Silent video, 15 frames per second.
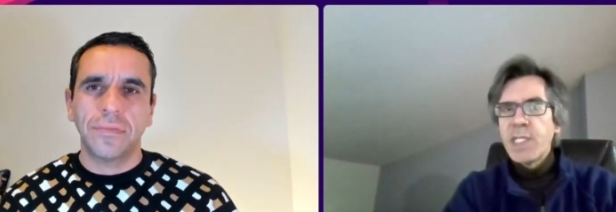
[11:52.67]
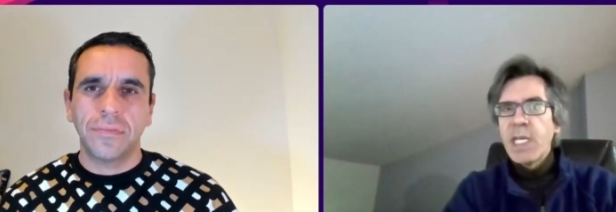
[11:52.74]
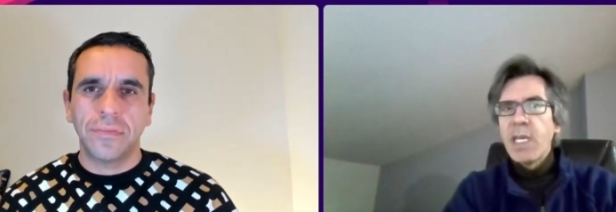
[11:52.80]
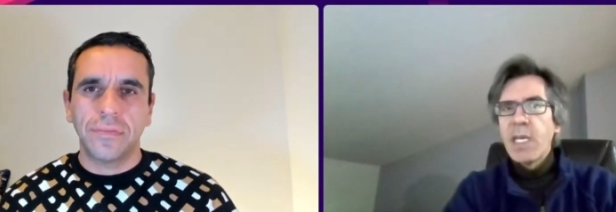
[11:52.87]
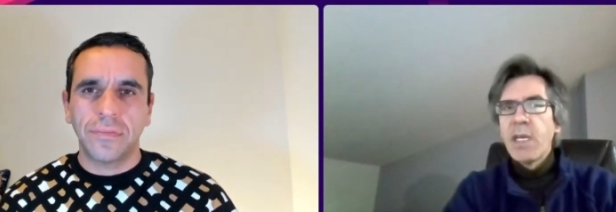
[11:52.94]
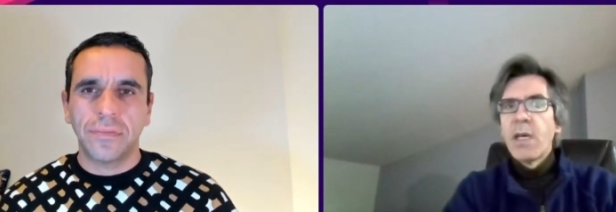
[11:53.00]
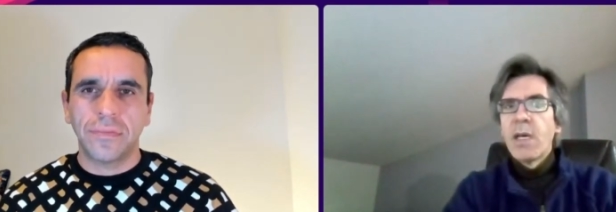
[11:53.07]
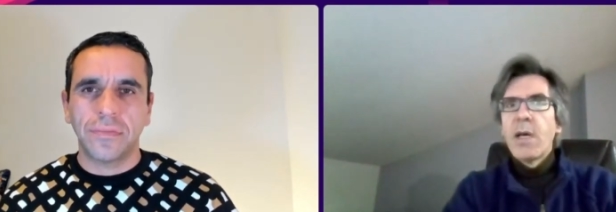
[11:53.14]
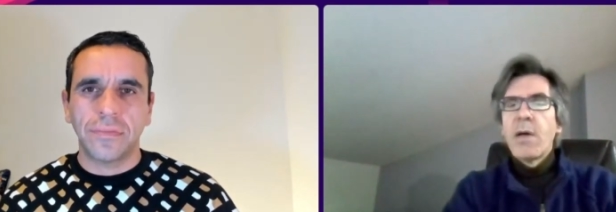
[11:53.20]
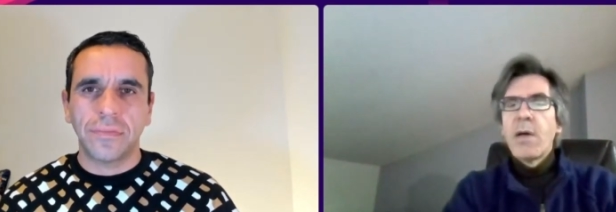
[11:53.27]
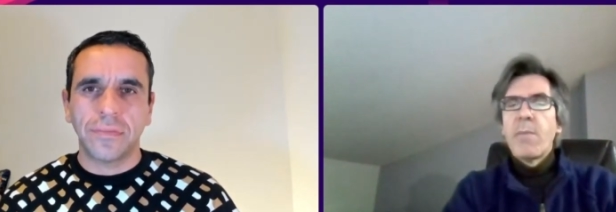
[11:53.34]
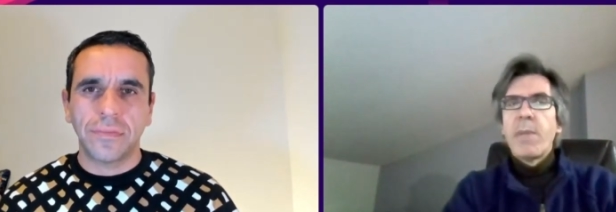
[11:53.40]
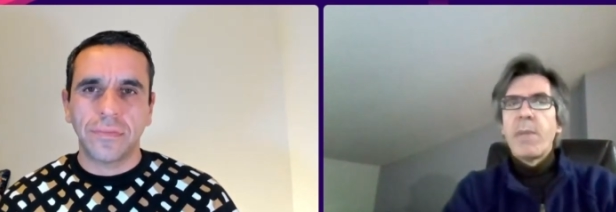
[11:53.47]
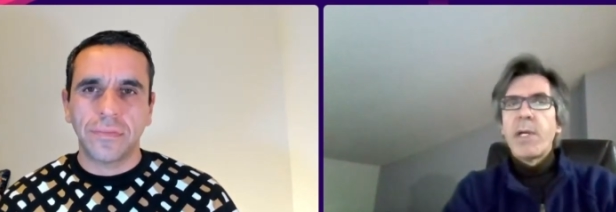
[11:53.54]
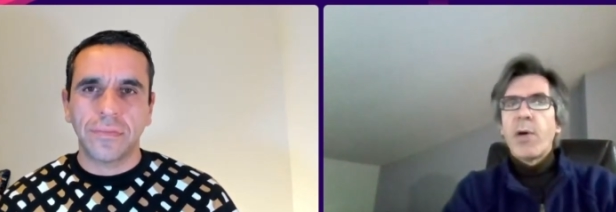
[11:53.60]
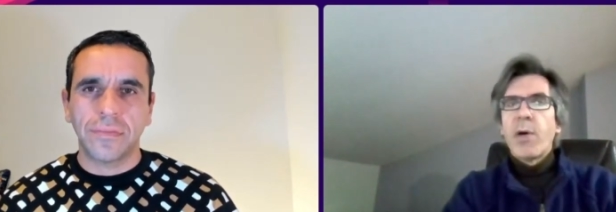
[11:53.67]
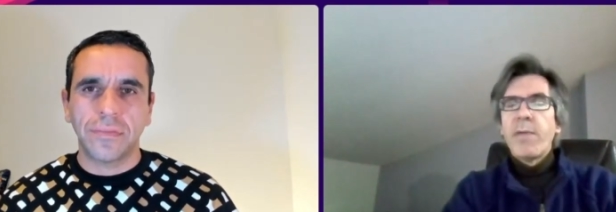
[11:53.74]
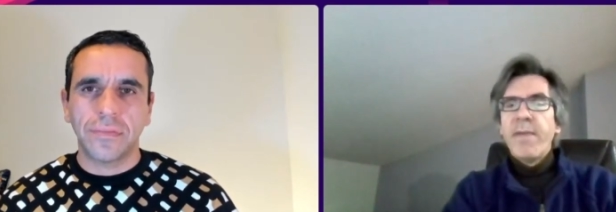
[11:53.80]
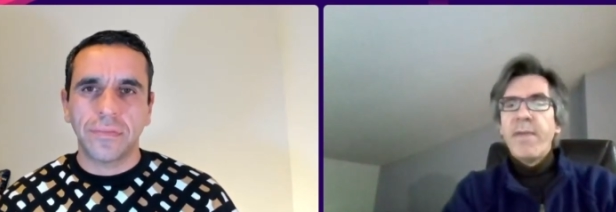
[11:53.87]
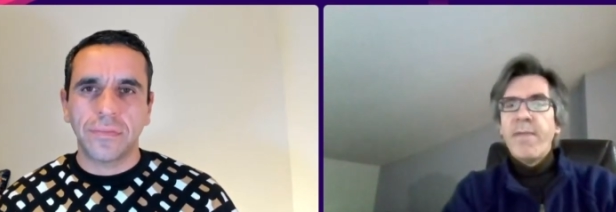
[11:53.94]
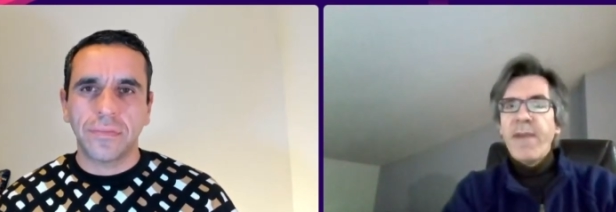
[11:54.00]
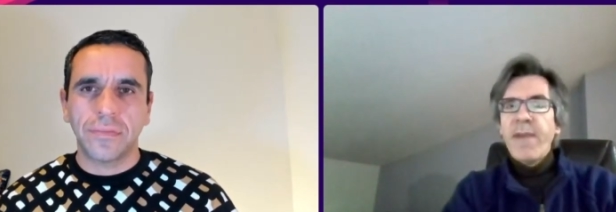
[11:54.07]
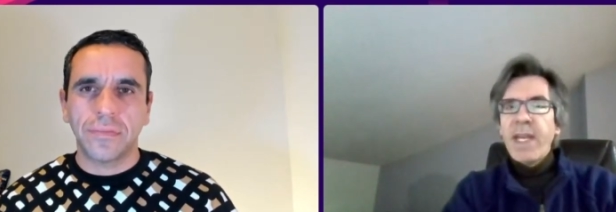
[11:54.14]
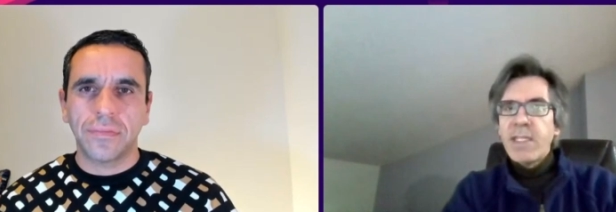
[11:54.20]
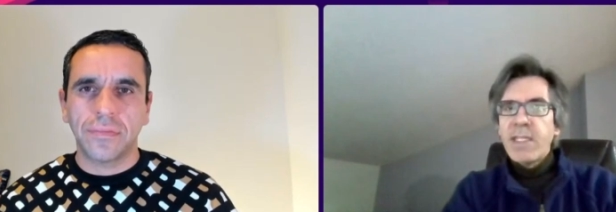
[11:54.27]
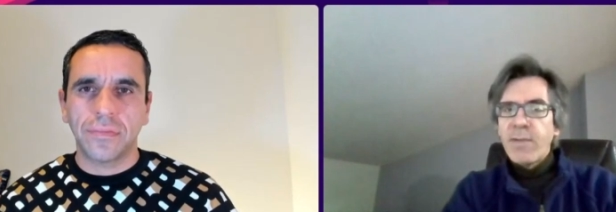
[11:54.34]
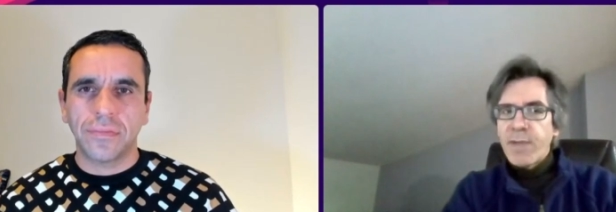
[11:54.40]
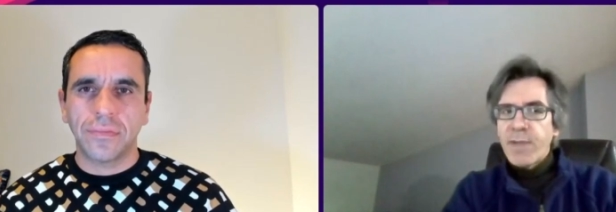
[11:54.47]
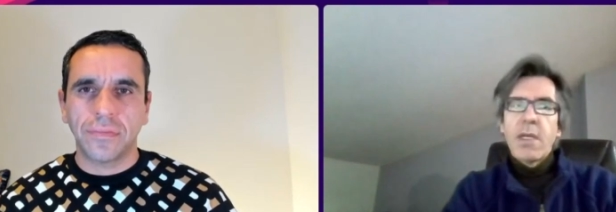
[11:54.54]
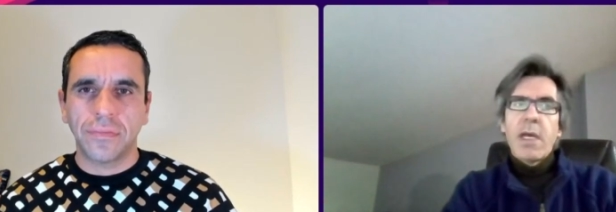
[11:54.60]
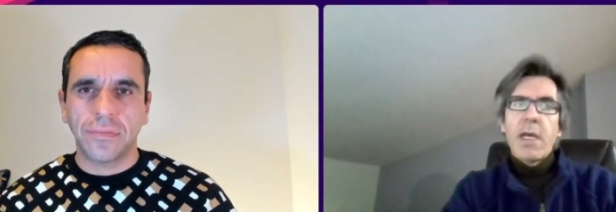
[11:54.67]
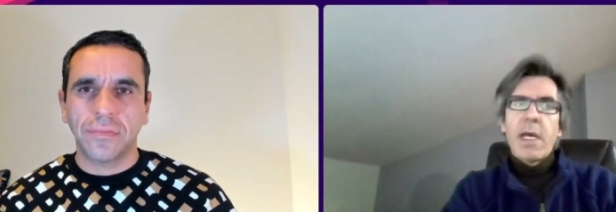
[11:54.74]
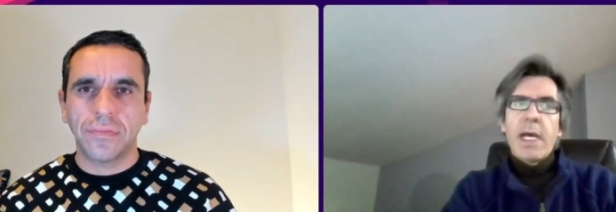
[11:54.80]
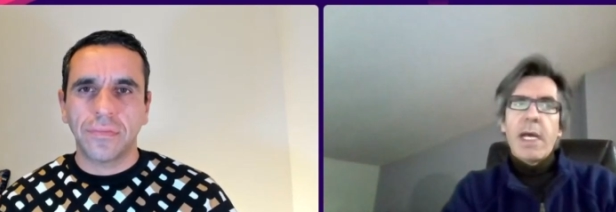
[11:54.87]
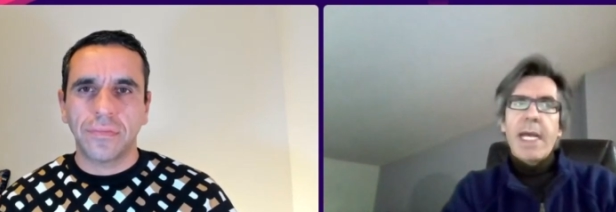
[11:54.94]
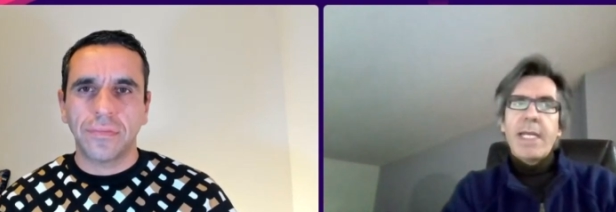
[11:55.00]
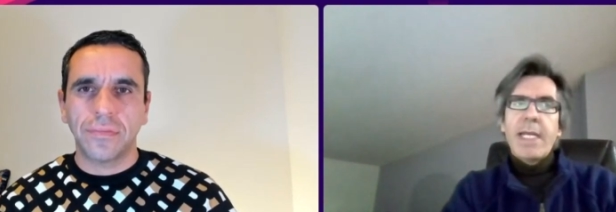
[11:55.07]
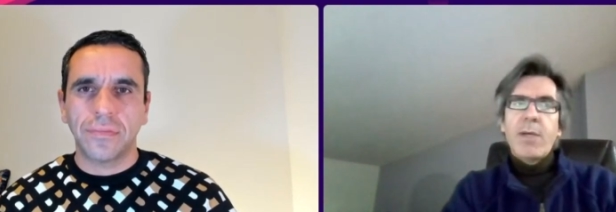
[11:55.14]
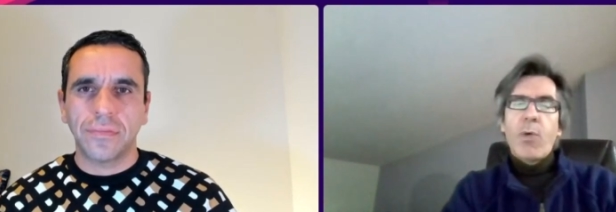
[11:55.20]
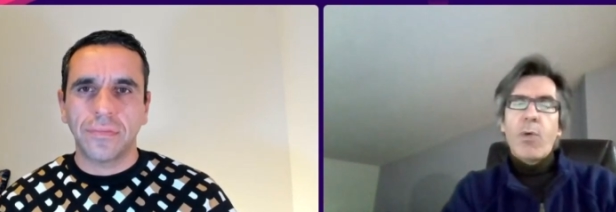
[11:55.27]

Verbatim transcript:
Speaker 1: but of effectiveness and